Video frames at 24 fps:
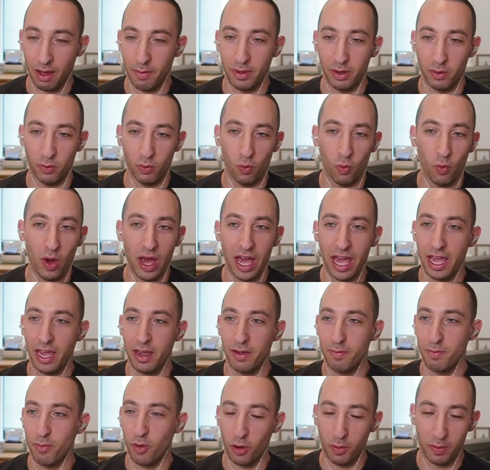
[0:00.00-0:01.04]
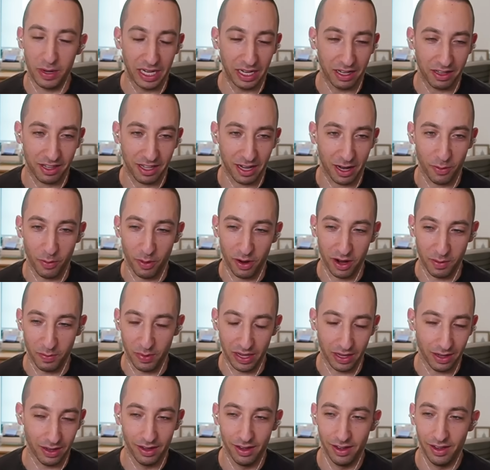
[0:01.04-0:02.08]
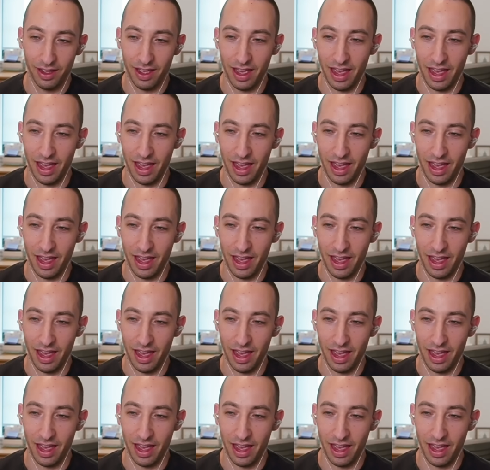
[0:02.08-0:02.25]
I'm in way more meetings than I want to be.